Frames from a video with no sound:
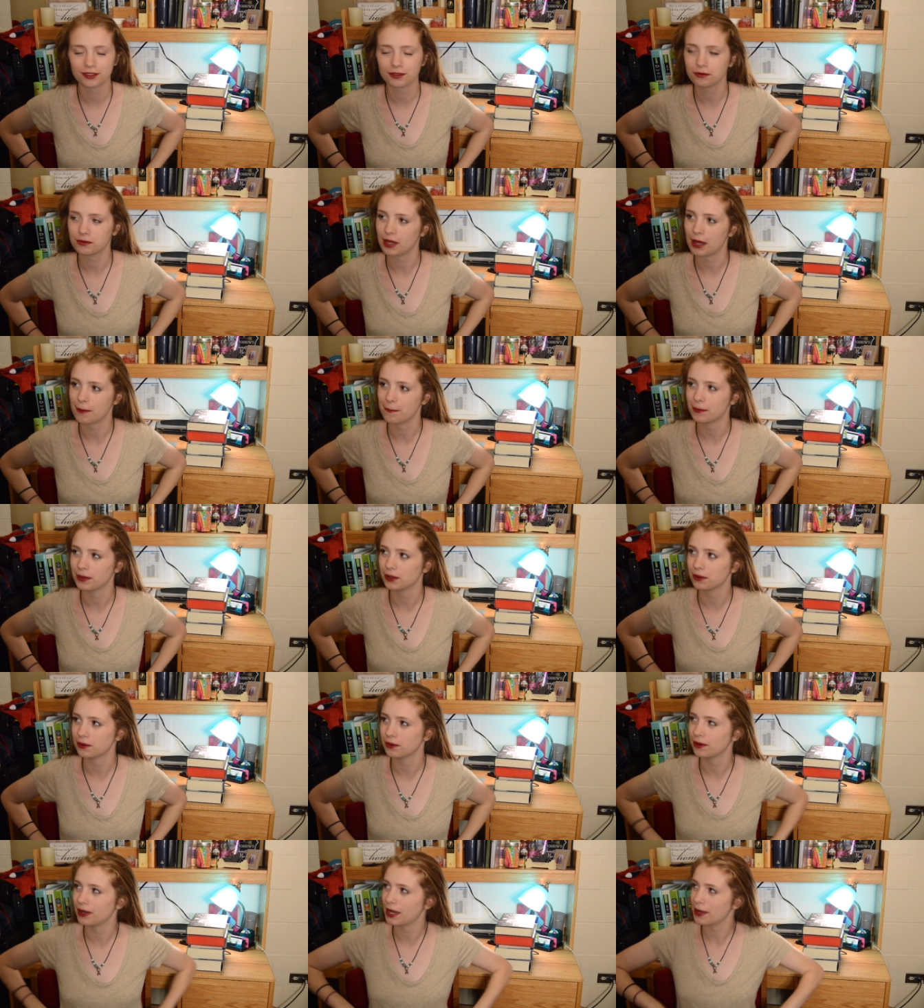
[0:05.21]
September
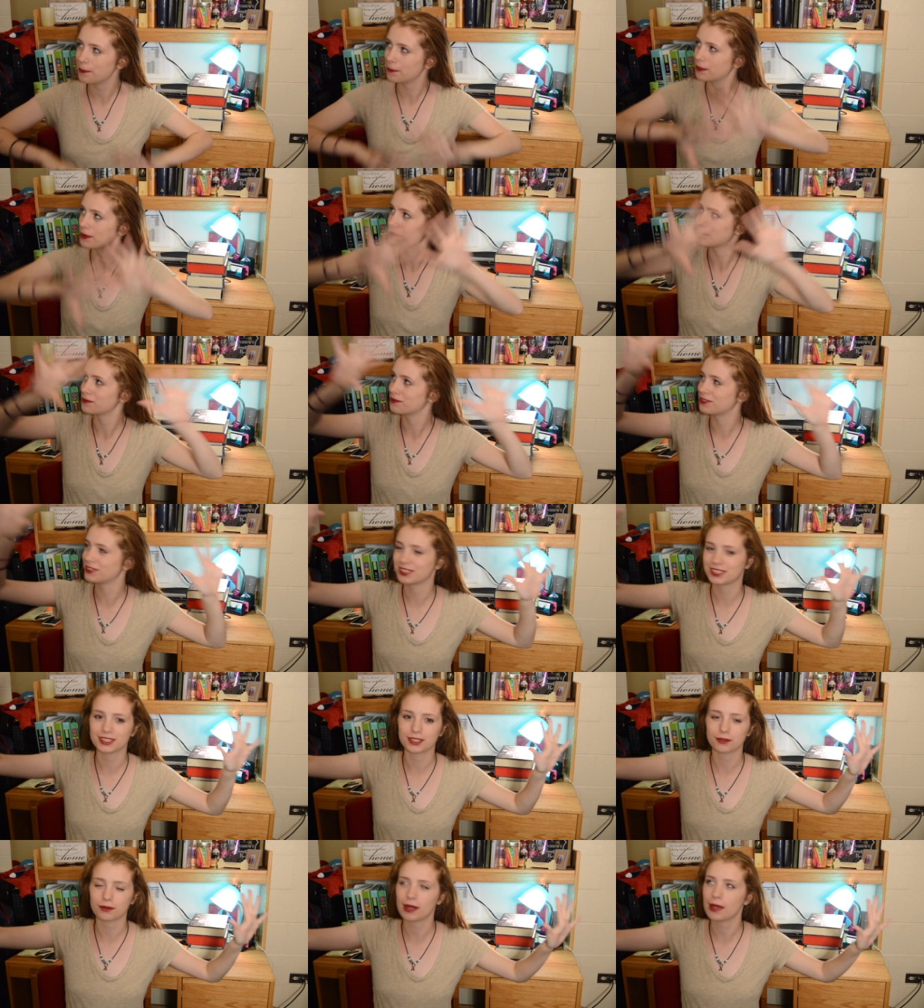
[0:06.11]
wrap-up
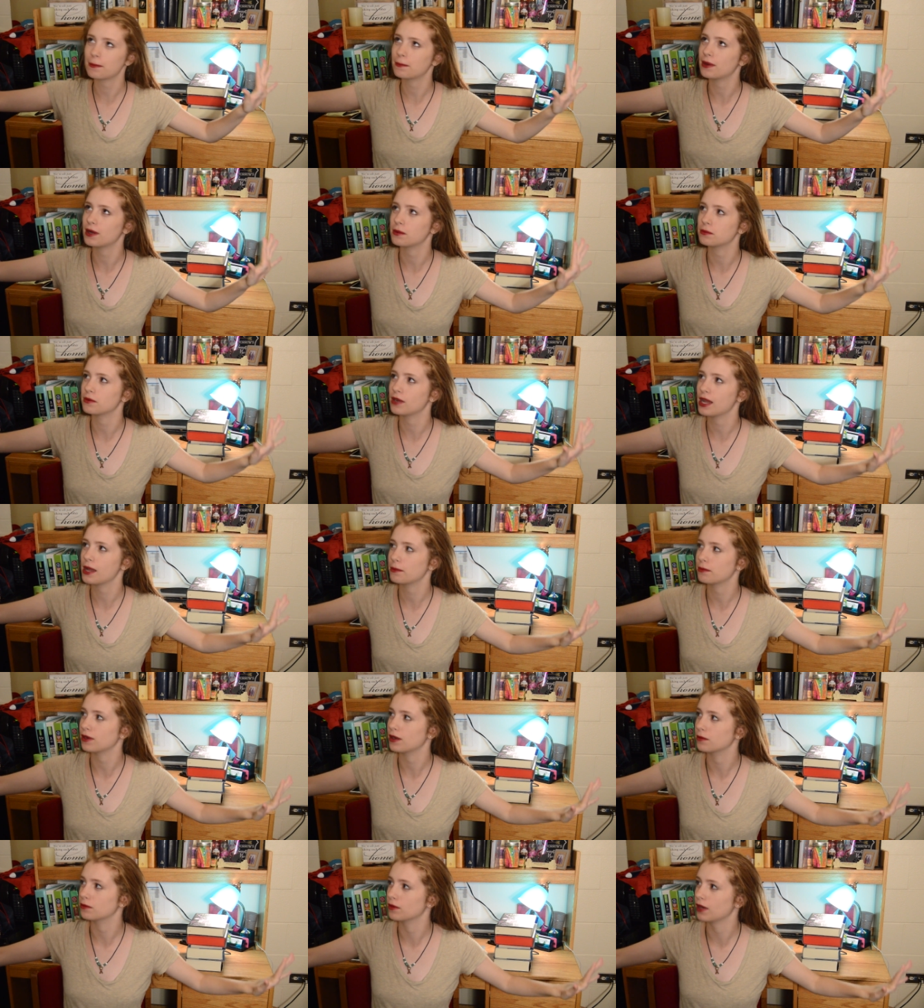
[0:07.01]
video. Wrap-up,
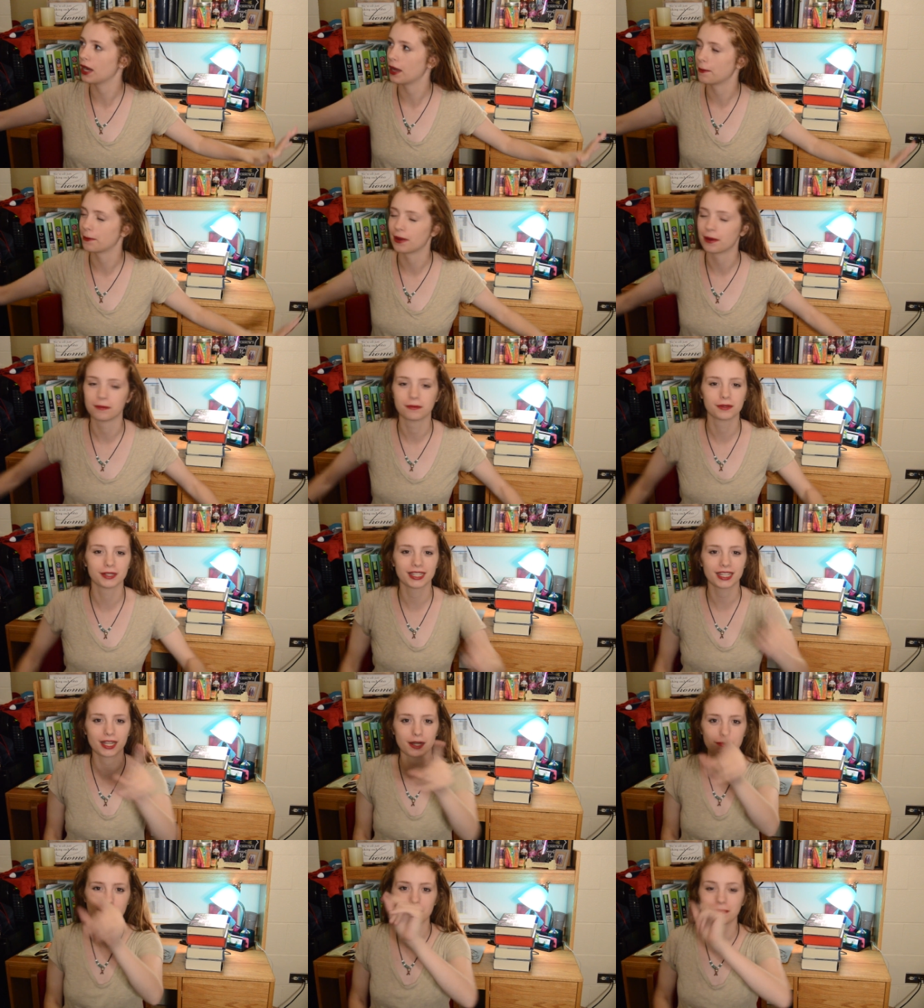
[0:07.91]
wrap-up, wrap-up.
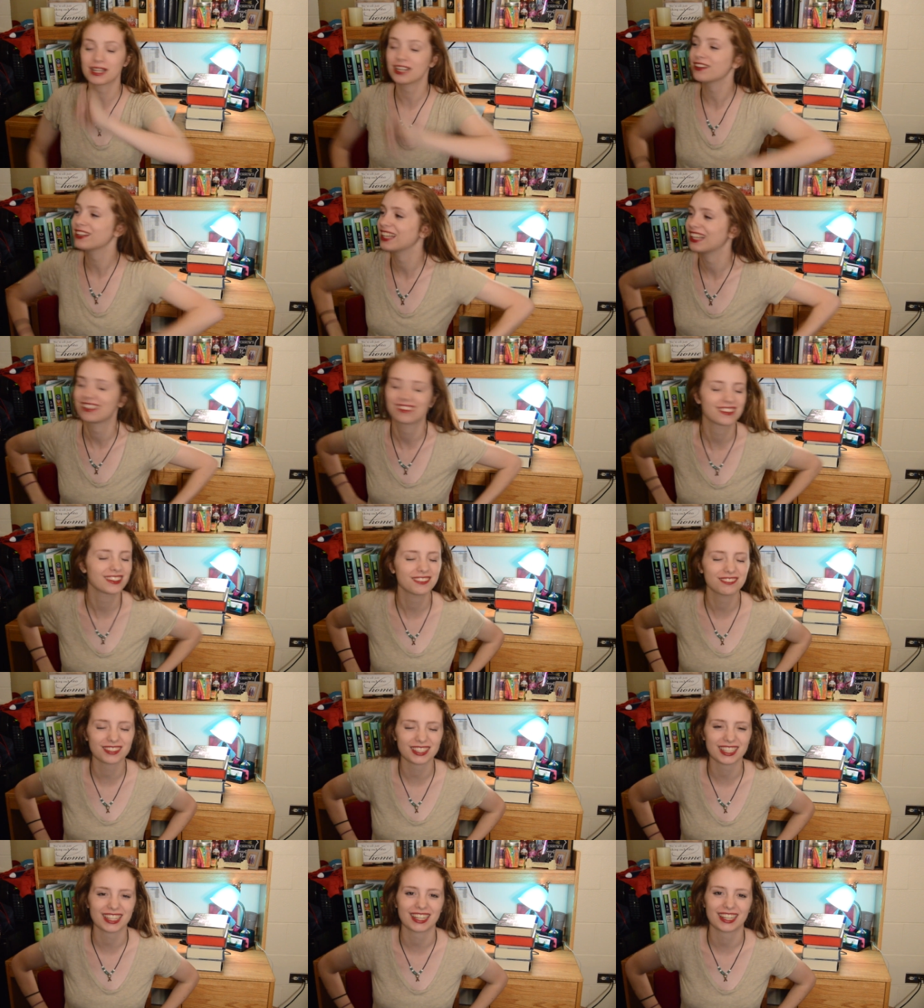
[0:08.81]
Ring up a bell? Yeah,
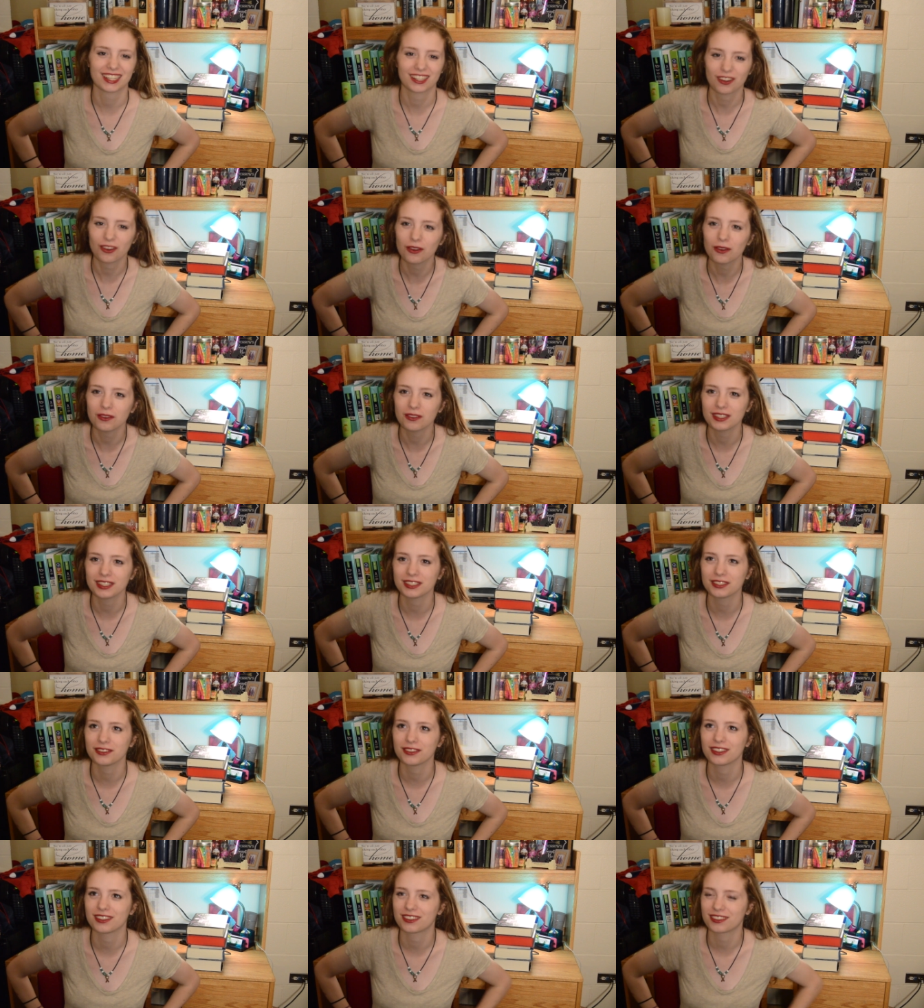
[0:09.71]
seems like I can only
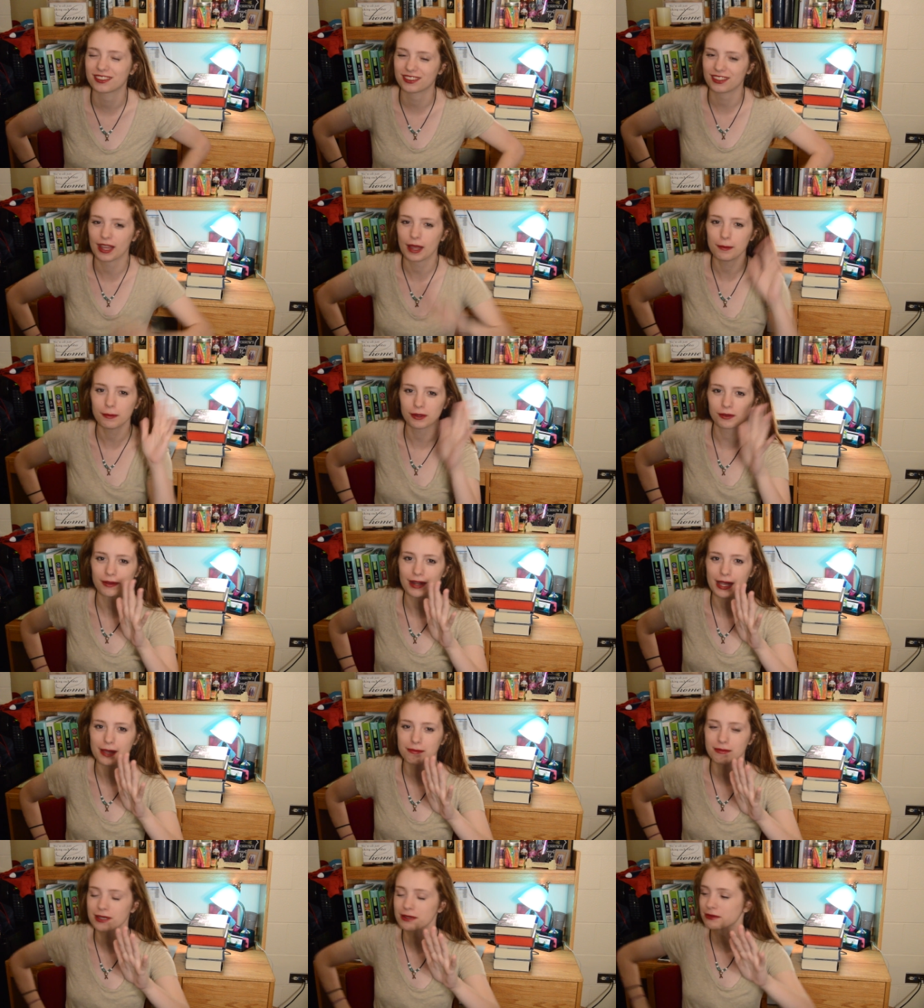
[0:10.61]
do the September
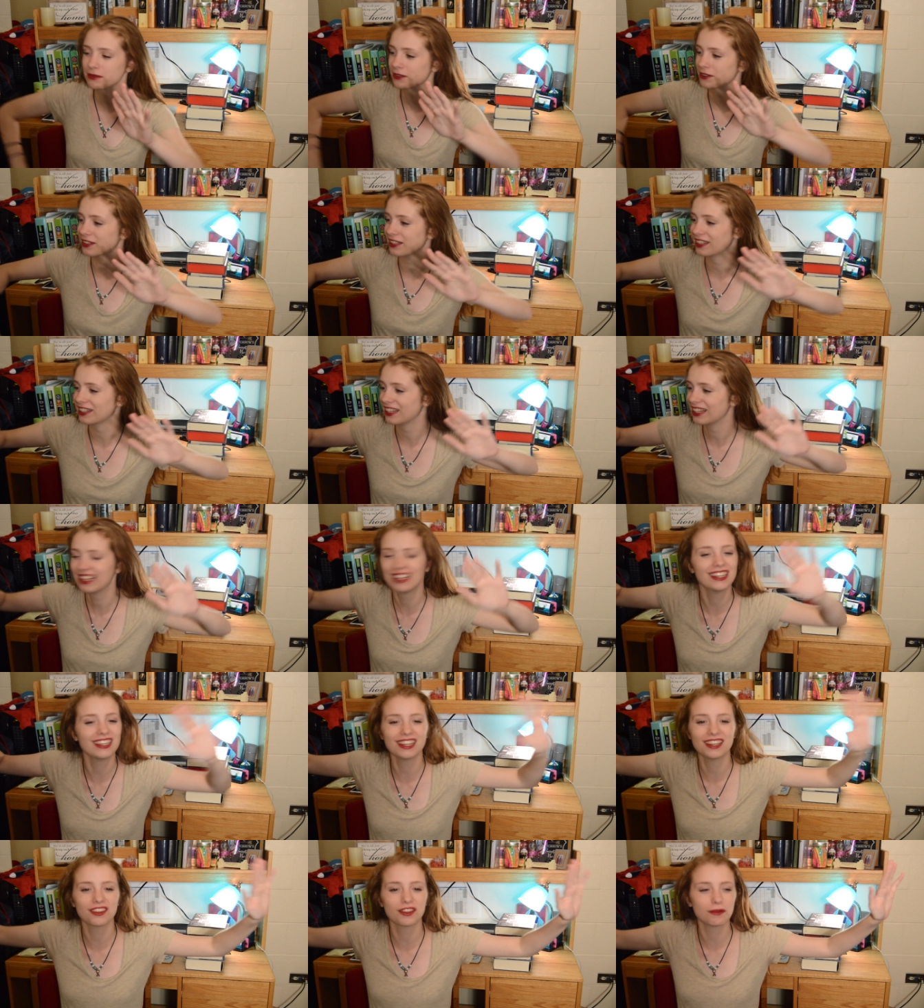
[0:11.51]
wrap-up, so then
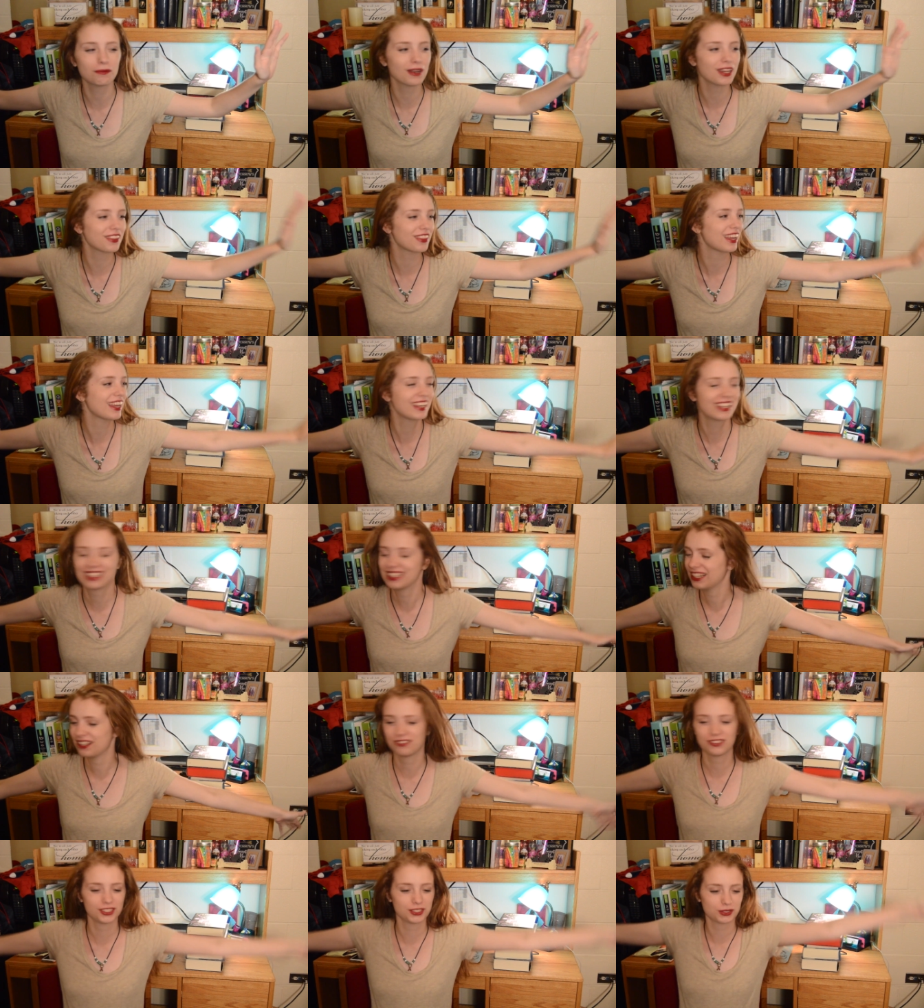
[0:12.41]
any other month I can
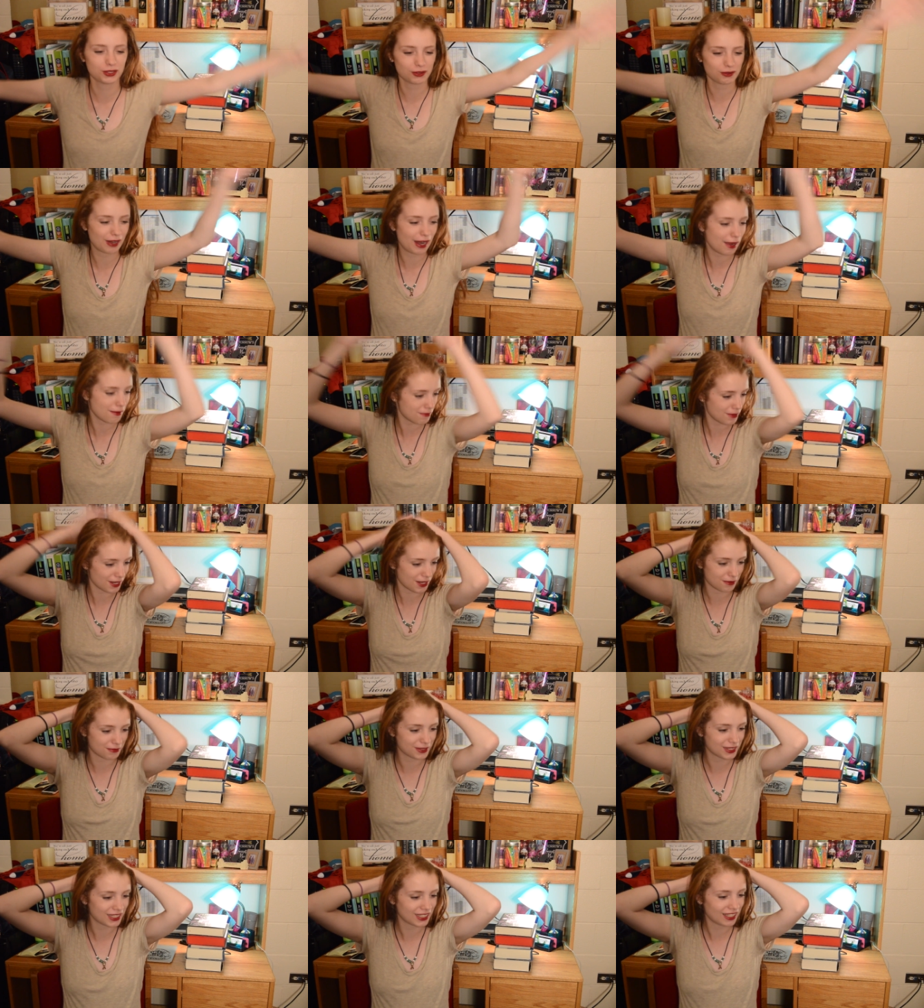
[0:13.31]
never do a wrap-up.